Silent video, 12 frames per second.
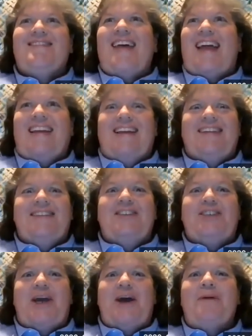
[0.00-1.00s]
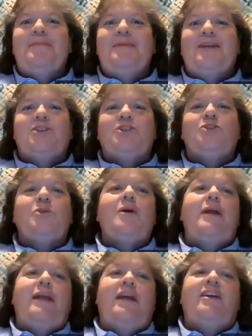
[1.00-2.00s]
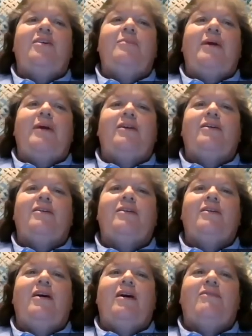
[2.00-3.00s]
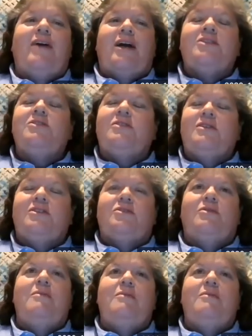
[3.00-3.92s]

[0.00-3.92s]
That hidden gem is truly an incubator of excellence,